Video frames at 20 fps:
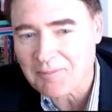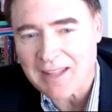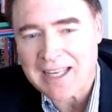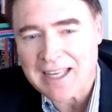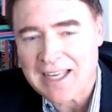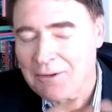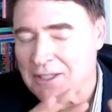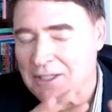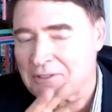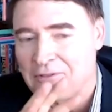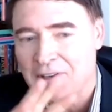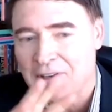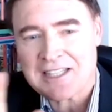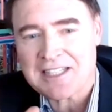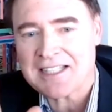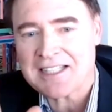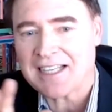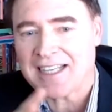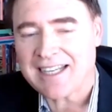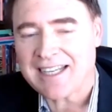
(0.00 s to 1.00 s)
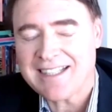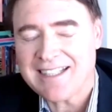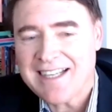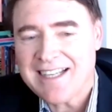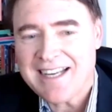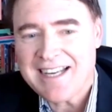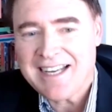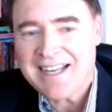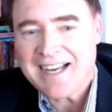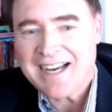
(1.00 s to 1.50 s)
it was fascinating.
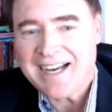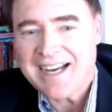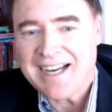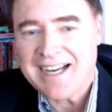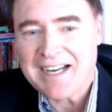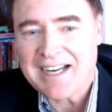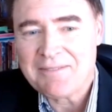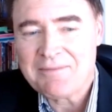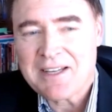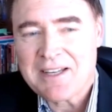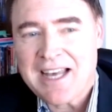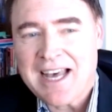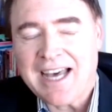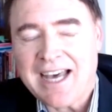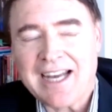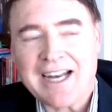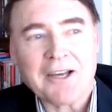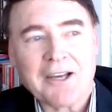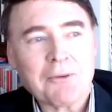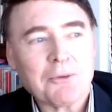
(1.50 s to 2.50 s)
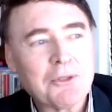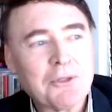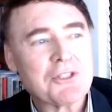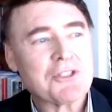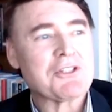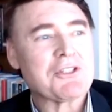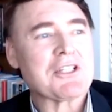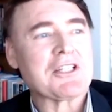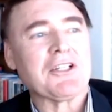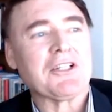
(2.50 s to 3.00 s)
And I also
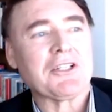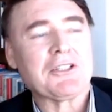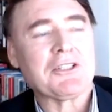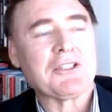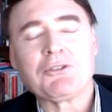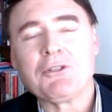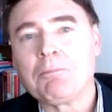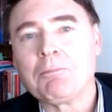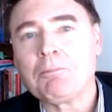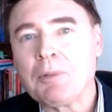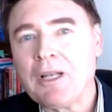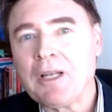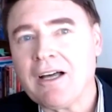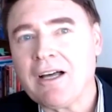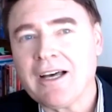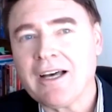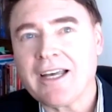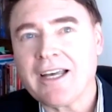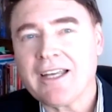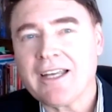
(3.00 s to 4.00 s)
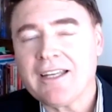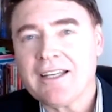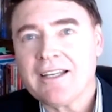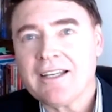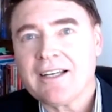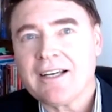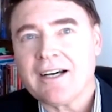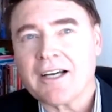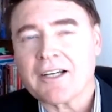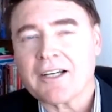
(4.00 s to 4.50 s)
started to
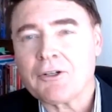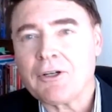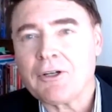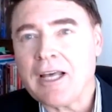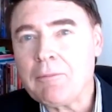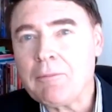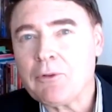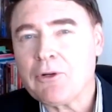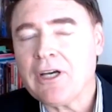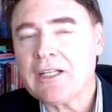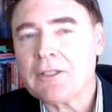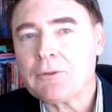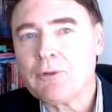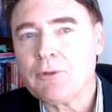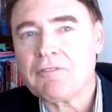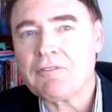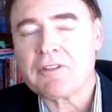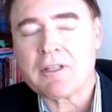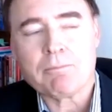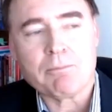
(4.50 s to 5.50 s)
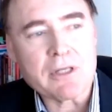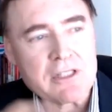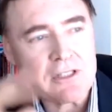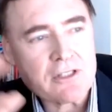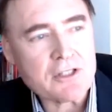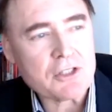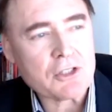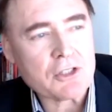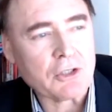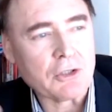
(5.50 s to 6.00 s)
collaborate with the
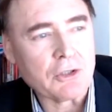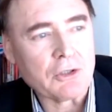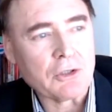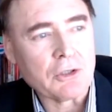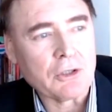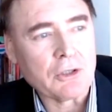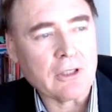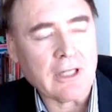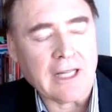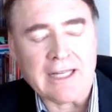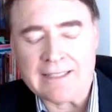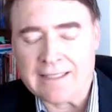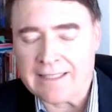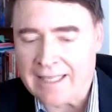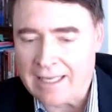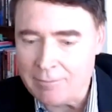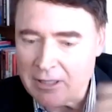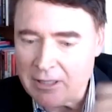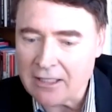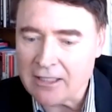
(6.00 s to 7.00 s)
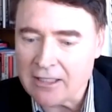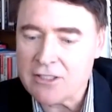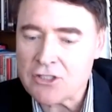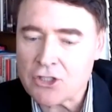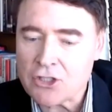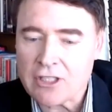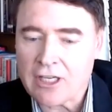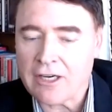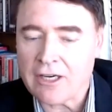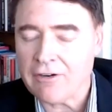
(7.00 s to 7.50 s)
business school and chemical
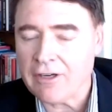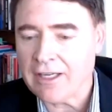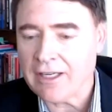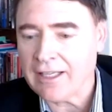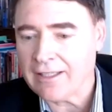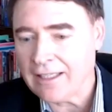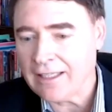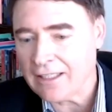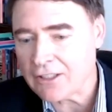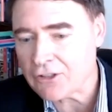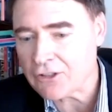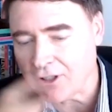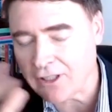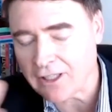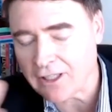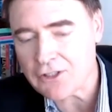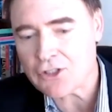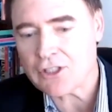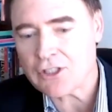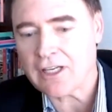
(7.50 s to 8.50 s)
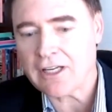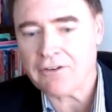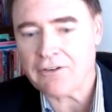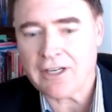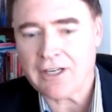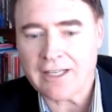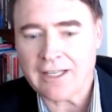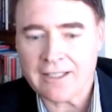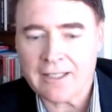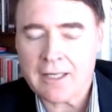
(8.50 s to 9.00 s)
engineering, electronic
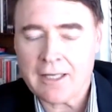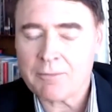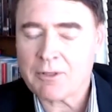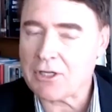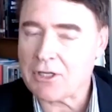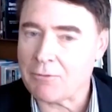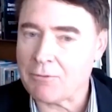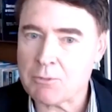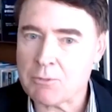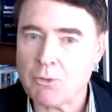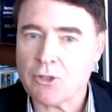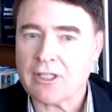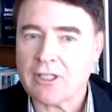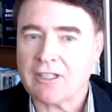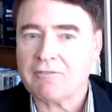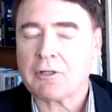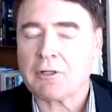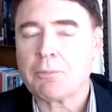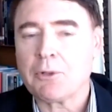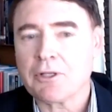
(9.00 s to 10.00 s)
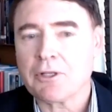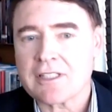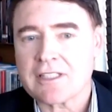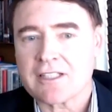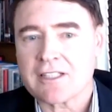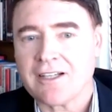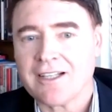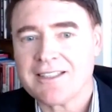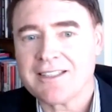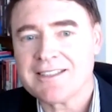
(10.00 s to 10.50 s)
engineering, because I was more kind of computer
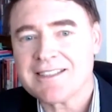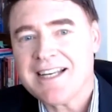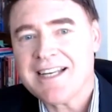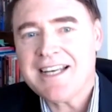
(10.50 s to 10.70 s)
science.